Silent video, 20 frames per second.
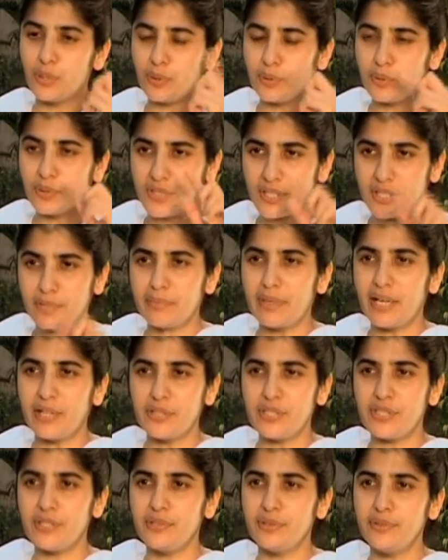thought
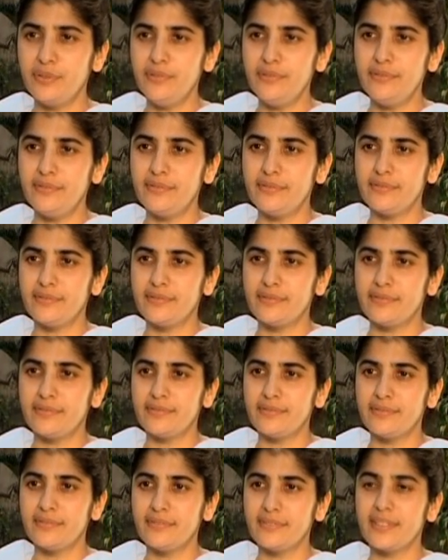about you,
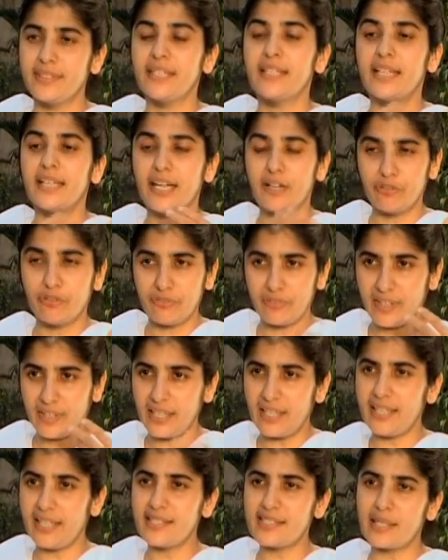a
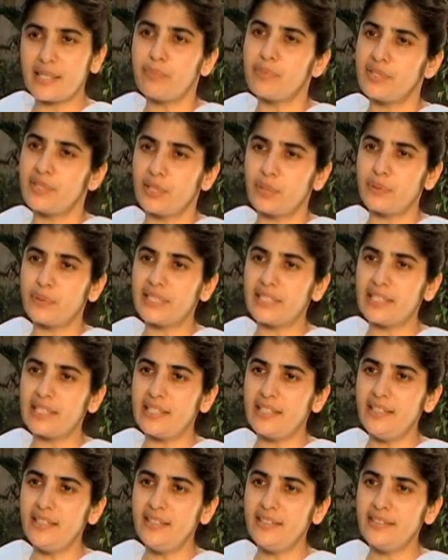feeling
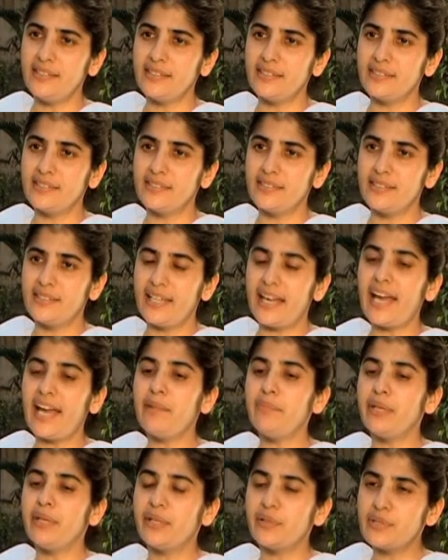subsequently,
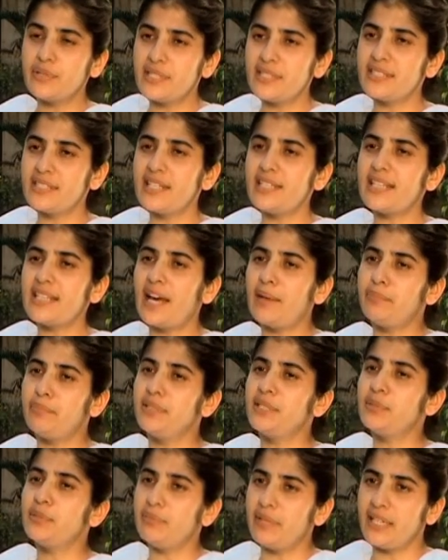and because this has
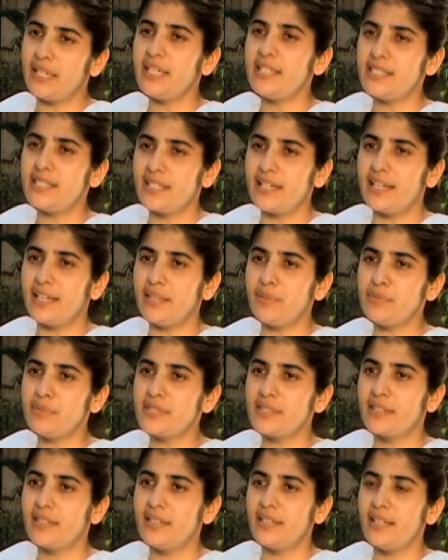happened many
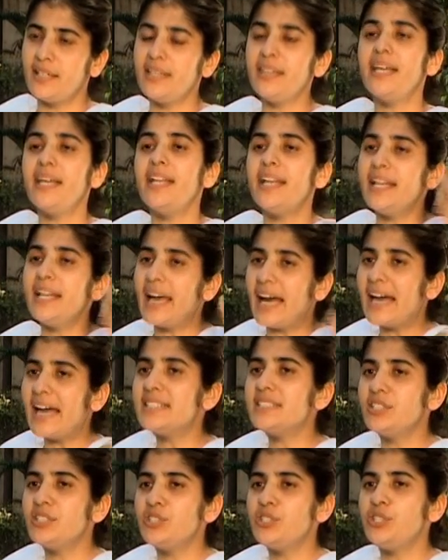times, then an
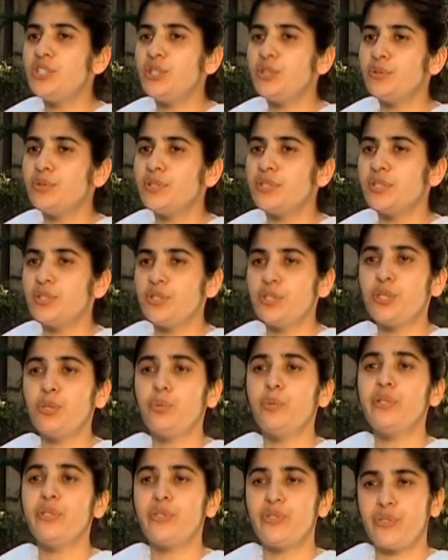attitude
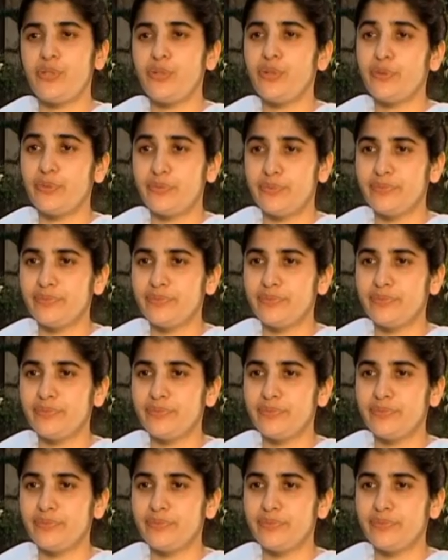towards you.